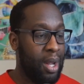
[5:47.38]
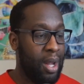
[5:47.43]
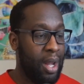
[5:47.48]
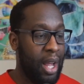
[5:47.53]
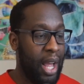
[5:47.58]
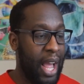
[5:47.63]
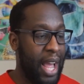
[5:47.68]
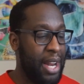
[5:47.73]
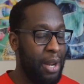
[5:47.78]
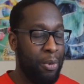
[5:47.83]

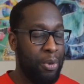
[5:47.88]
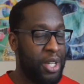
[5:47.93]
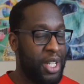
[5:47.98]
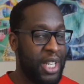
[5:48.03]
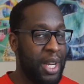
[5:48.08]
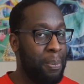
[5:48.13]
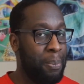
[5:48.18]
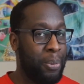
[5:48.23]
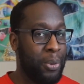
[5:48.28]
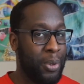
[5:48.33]
And it was
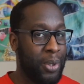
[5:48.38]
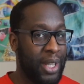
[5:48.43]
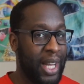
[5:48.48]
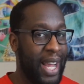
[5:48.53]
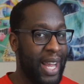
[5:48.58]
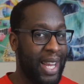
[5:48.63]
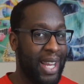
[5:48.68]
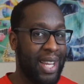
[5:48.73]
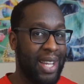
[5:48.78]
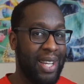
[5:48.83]
simple,
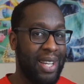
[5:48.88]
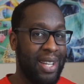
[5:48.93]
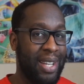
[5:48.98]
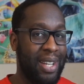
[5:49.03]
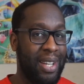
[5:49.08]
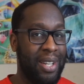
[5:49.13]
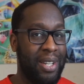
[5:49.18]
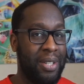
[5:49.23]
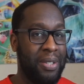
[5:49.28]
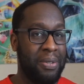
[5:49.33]
like,
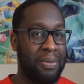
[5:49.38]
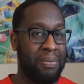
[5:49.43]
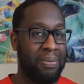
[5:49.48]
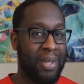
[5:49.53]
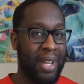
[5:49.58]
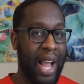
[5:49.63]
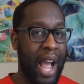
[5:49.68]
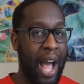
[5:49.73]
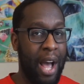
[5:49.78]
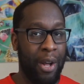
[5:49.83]

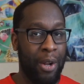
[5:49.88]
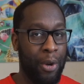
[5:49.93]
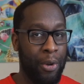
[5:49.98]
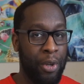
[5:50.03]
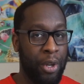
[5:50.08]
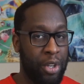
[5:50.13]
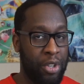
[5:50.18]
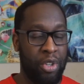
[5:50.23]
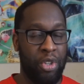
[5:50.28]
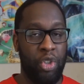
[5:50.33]
I don't know, you
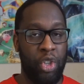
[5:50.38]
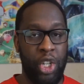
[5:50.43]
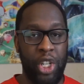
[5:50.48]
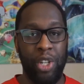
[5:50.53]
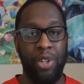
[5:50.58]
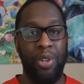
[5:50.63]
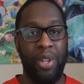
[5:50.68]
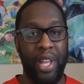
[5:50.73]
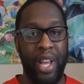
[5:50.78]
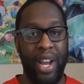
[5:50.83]
could just
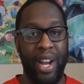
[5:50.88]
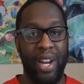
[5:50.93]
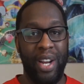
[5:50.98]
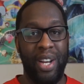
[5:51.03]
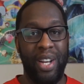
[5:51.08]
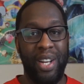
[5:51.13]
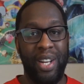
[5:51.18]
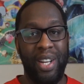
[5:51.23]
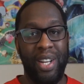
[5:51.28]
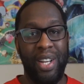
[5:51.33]
chill there.
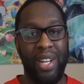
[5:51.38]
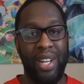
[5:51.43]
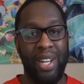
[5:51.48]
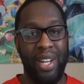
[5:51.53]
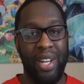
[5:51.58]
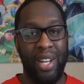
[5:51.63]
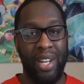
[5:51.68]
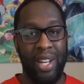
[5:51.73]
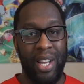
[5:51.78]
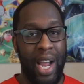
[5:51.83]

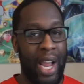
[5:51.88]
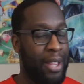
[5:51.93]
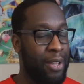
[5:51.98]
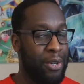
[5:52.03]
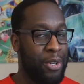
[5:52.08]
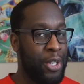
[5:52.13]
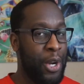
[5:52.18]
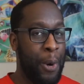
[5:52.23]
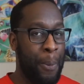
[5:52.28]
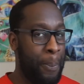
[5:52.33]
And
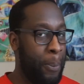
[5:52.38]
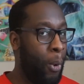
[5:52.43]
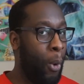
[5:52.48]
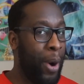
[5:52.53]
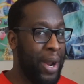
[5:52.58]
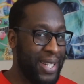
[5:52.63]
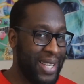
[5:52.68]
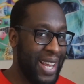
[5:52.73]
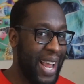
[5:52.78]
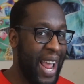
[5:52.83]
there's no
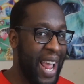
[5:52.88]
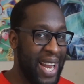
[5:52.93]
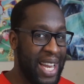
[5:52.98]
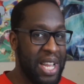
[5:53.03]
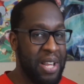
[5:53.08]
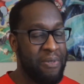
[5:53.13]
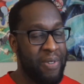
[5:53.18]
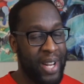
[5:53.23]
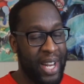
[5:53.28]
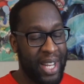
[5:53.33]
point to any
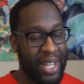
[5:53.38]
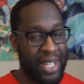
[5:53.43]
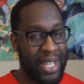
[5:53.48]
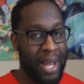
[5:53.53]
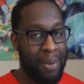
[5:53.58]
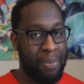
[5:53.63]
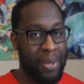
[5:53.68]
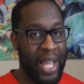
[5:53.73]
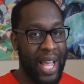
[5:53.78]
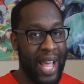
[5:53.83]
of it
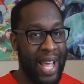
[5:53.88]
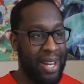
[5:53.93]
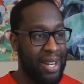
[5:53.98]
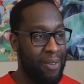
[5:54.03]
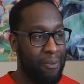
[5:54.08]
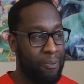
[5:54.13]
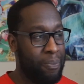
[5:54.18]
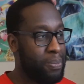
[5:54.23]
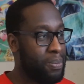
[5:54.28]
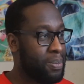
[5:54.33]
except that,
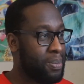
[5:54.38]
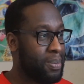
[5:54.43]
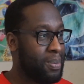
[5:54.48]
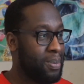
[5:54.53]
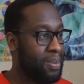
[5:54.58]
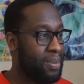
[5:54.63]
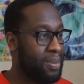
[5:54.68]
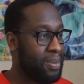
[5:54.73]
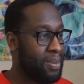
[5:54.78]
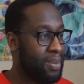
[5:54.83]

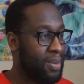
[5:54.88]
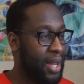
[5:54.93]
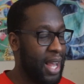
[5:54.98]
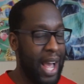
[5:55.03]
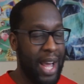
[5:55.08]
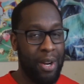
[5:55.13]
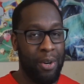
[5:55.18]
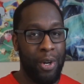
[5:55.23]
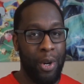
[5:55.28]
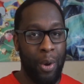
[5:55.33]

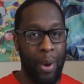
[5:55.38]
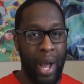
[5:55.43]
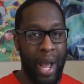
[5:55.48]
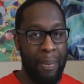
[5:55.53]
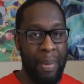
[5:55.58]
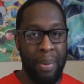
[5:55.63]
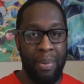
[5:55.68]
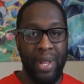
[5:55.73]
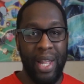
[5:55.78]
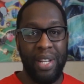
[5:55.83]
I don't know,
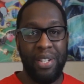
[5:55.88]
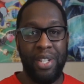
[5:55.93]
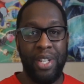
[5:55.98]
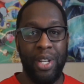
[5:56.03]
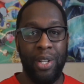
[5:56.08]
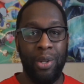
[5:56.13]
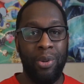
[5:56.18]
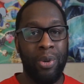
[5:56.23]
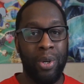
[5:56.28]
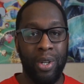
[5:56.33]
maybe that's the
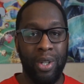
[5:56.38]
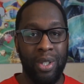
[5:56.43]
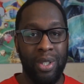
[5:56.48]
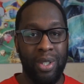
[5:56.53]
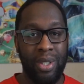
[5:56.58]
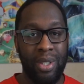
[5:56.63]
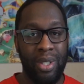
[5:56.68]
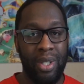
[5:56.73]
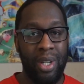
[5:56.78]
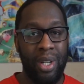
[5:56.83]
allure.
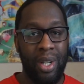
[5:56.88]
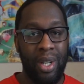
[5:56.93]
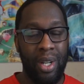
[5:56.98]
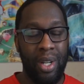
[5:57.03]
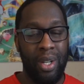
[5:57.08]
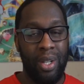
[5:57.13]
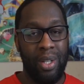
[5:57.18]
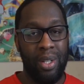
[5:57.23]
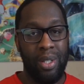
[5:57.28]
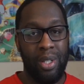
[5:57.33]

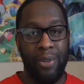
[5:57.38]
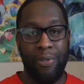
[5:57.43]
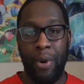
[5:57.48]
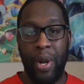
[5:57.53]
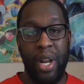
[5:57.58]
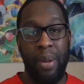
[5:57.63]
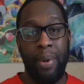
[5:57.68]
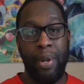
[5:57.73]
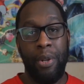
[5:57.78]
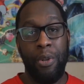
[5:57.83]
So for
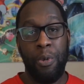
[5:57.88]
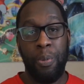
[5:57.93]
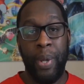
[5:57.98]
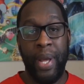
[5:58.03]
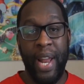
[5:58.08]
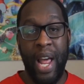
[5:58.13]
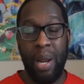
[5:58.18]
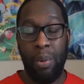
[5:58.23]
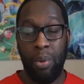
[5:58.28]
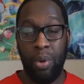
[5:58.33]
anybody who's
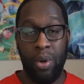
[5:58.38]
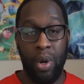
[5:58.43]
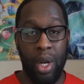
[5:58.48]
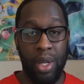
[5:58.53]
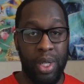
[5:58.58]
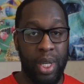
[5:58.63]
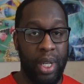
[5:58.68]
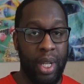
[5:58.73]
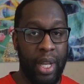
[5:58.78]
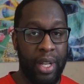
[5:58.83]
played Animal
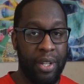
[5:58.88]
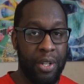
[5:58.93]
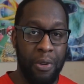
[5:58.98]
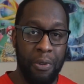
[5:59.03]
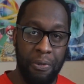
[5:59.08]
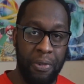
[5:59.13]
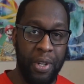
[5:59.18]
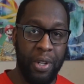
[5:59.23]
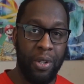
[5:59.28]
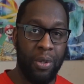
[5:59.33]
Crossing, like, do you
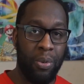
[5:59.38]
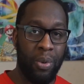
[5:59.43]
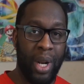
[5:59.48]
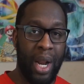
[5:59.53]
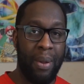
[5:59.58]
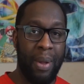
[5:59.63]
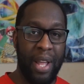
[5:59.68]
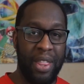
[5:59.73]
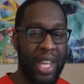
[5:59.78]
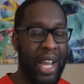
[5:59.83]
feel what
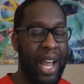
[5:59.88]
I think I